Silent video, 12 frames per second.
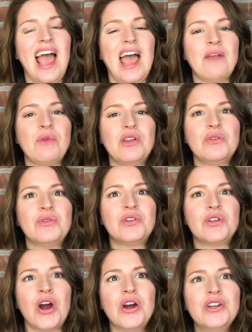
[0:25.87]
And when you
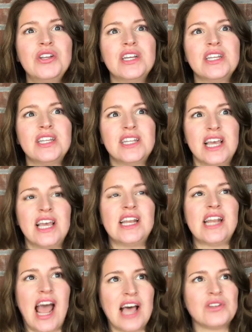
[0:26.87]
start to sit
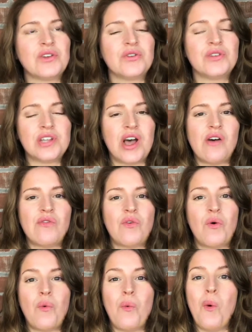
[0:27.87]
and ask yourself
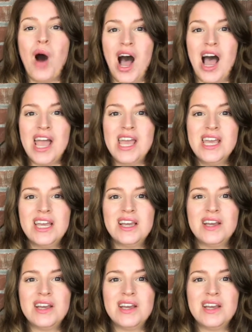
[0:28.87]
why